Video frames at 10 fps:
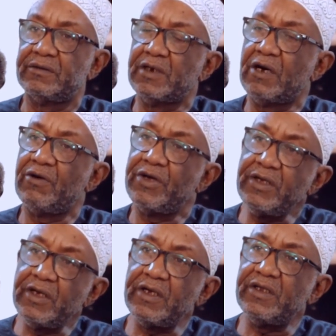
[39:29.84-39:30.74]
Now
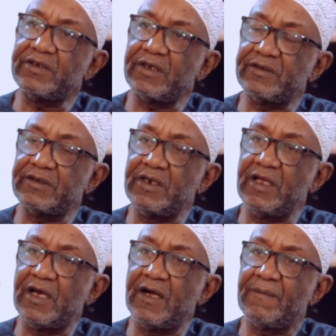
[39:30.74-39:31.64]
here in
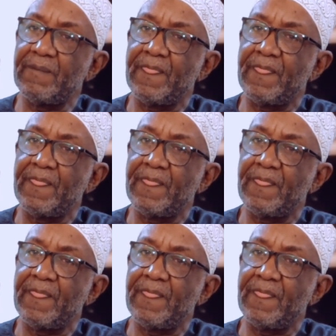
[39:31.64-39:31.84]
Tanzania,